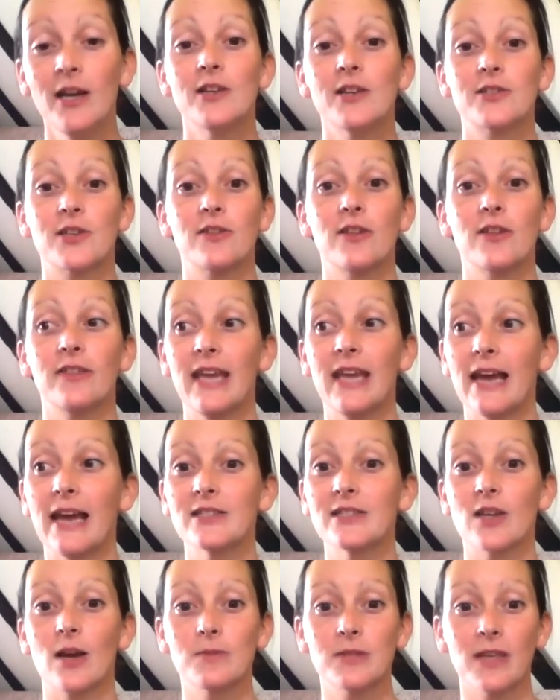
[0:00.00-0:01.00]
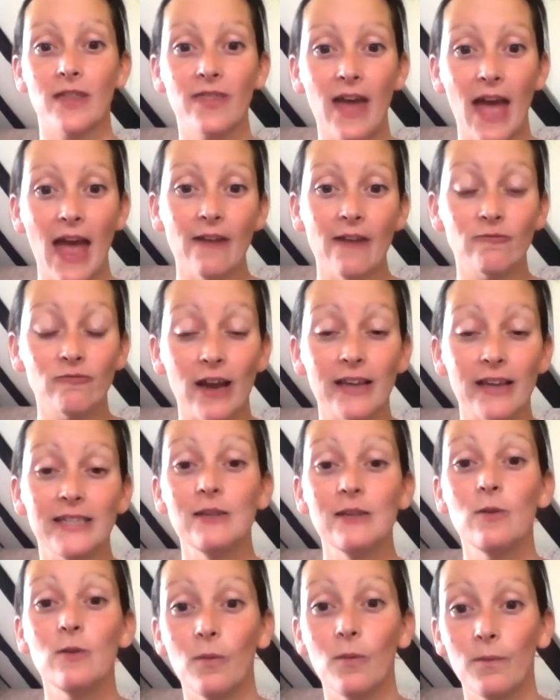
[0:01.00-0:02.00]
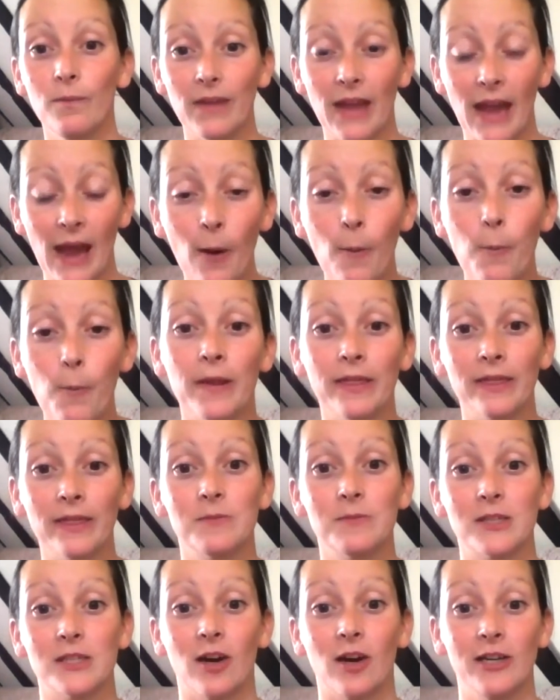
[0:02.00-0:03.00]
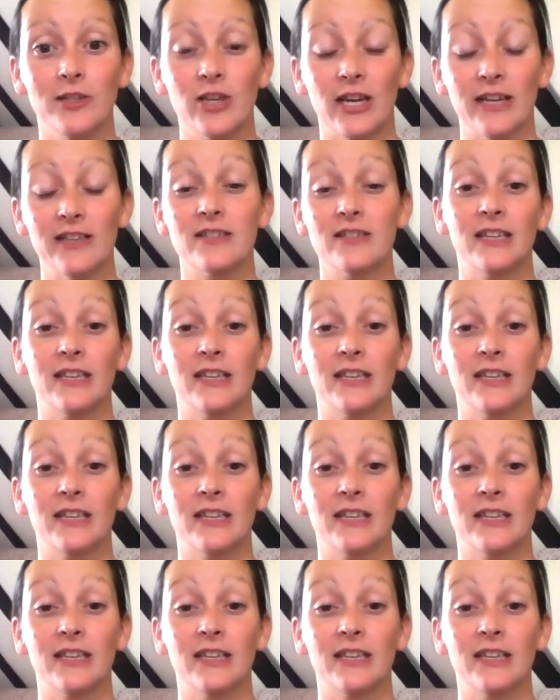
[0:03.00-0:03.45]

so that the enzymes are there ready, helping them to digest.